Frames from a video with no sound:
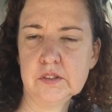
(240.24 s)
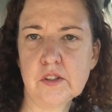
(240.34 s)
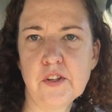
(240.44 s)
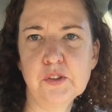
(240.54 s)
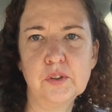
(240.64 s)

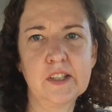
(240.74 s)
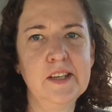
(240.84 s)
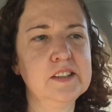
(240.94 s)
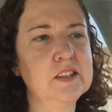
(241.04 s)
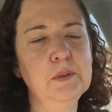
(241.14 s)
So this
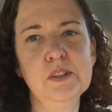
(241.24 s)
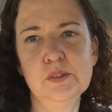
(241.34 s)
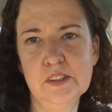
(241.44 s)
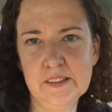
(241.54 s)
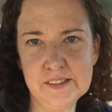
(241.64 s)
organic lemon
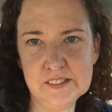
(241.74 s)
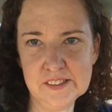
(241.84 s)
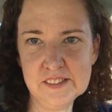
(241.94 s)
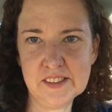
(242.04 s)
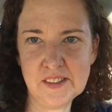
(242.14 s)
is 99
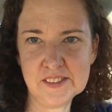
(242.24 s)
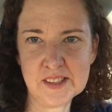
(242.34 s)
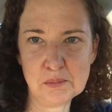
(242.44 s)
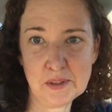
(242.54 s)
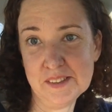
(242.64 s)
cents. I know it's
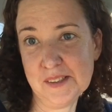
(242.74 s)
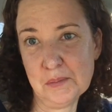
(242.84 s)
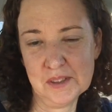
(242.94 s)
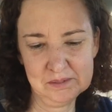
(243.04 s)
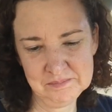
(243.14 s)
kind of pricey,
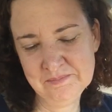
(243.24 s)
but...